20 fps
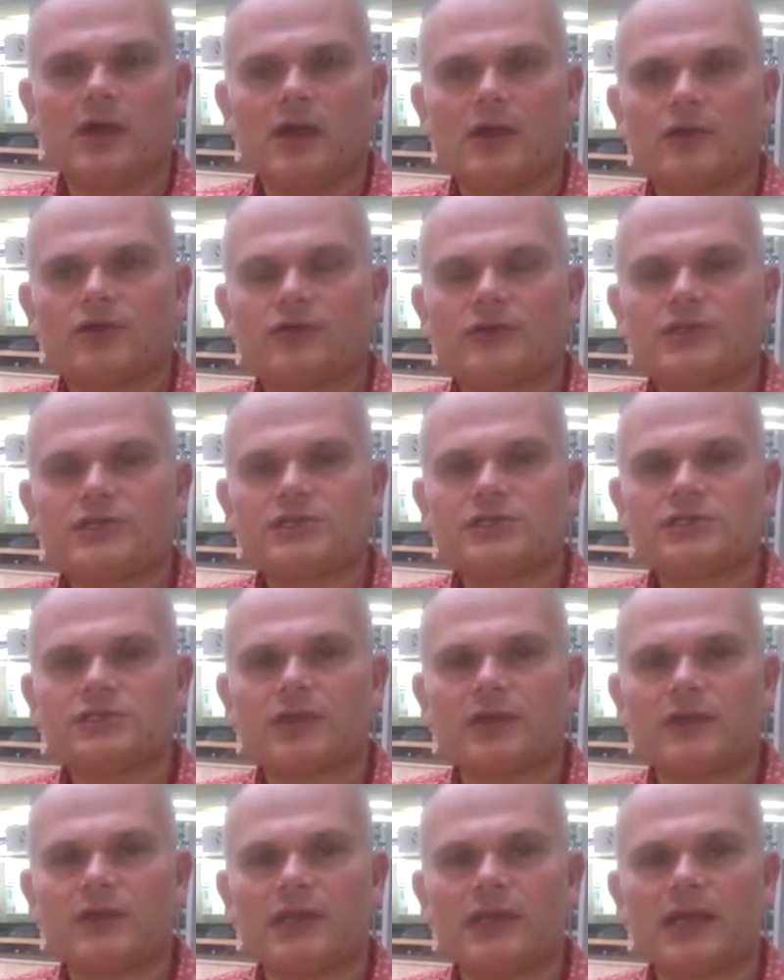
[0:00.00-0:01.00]
Uh, Christians
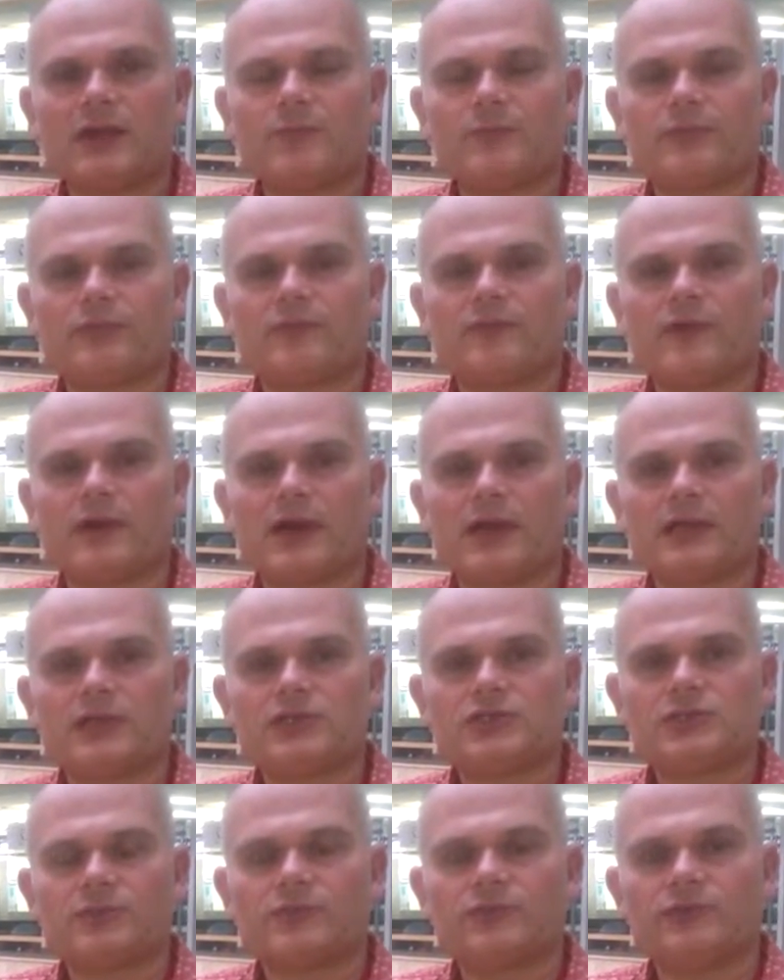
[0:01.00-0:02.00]
on the left provide
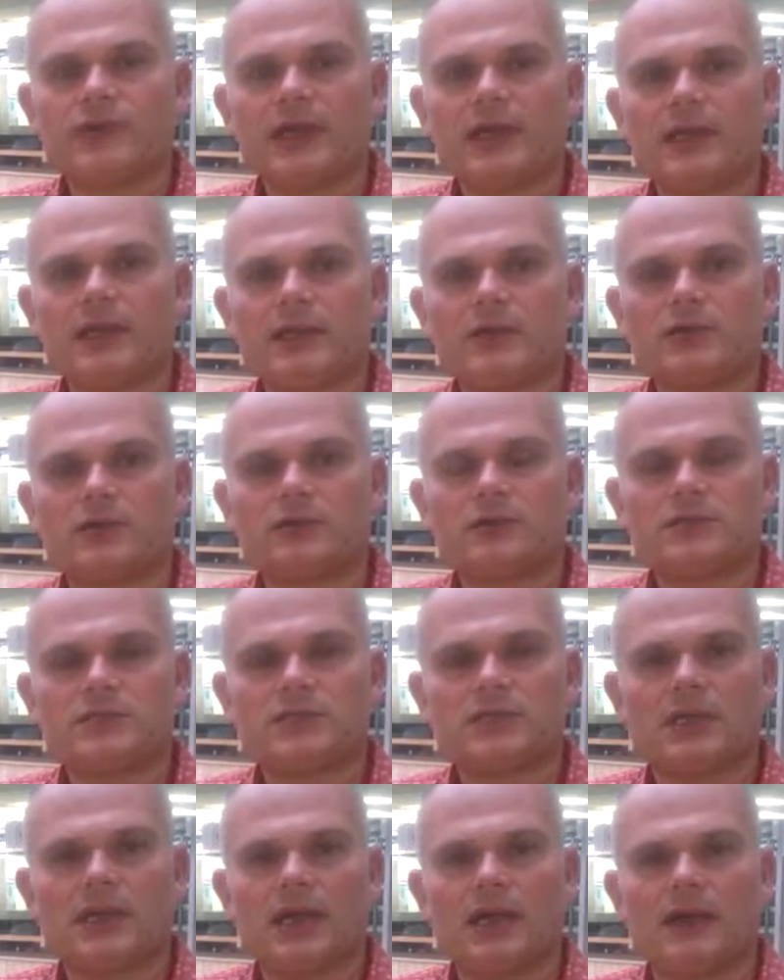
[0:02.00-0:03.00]
some really good
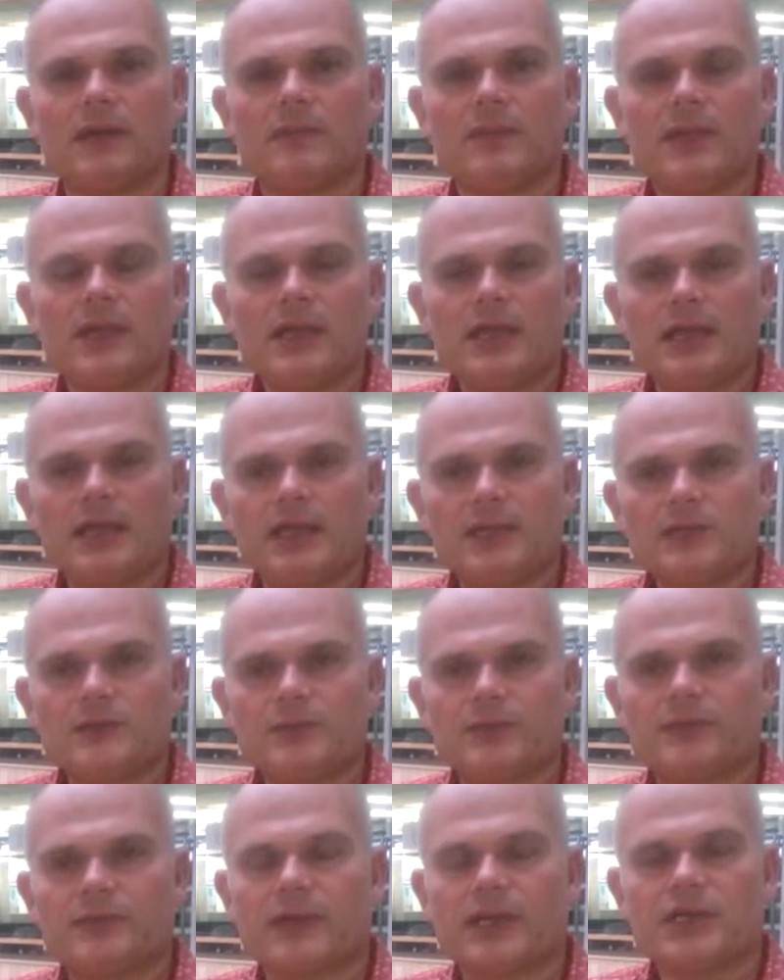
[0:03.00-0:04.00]
um,
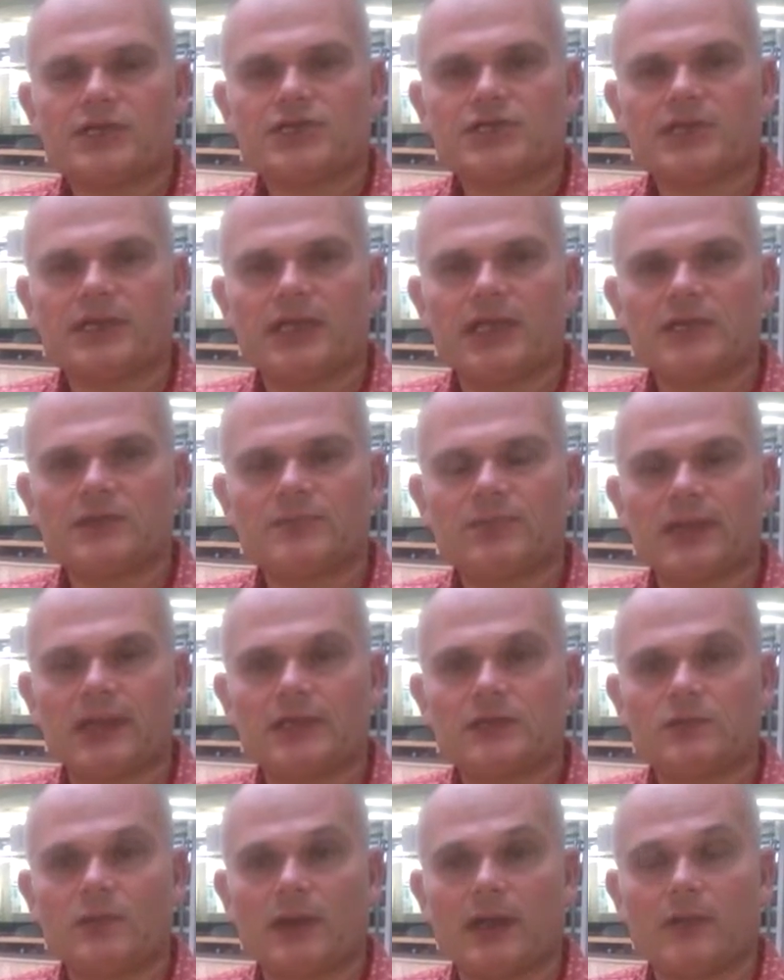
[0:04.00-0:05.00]
inspiration. It's a
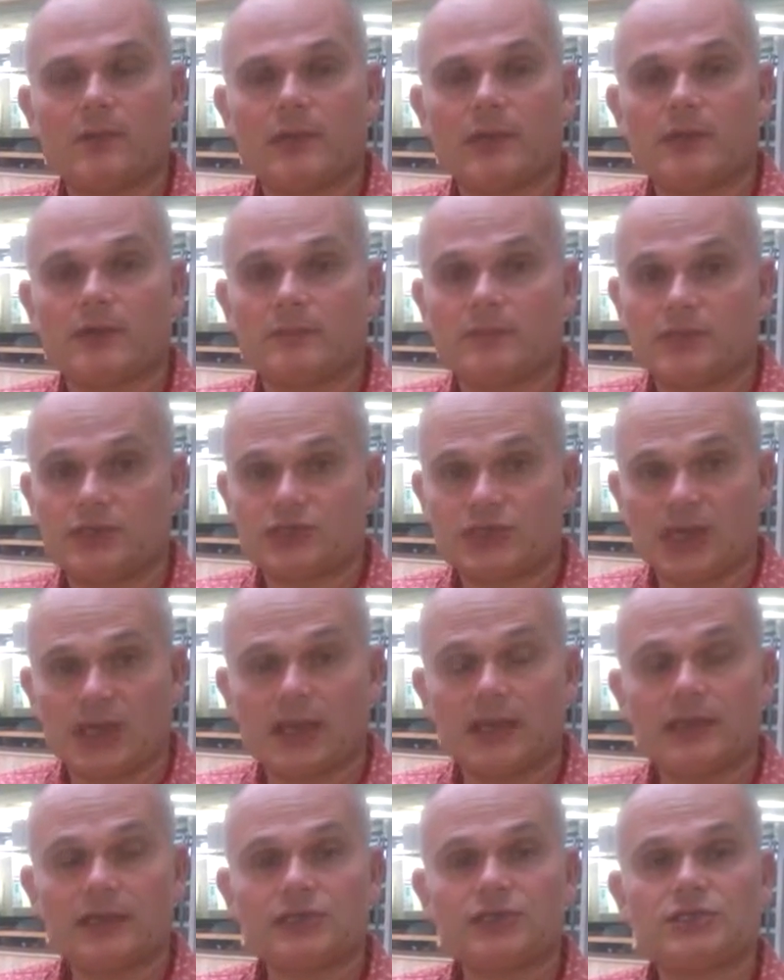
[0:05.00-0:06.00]
place where we can be
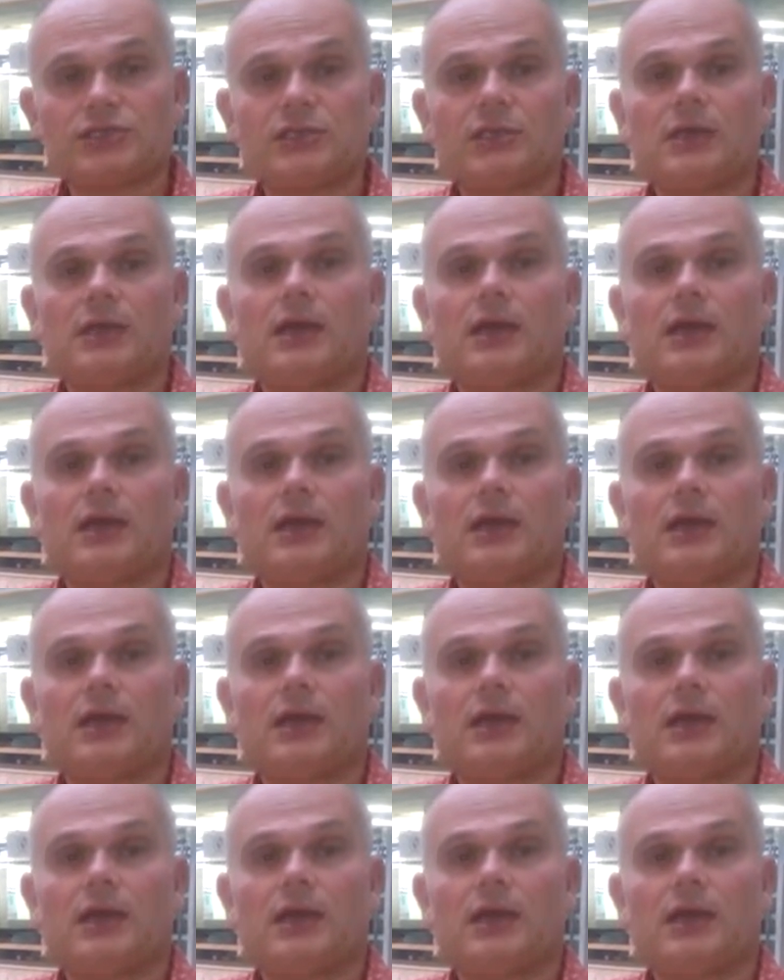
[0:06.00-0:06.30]
challenged.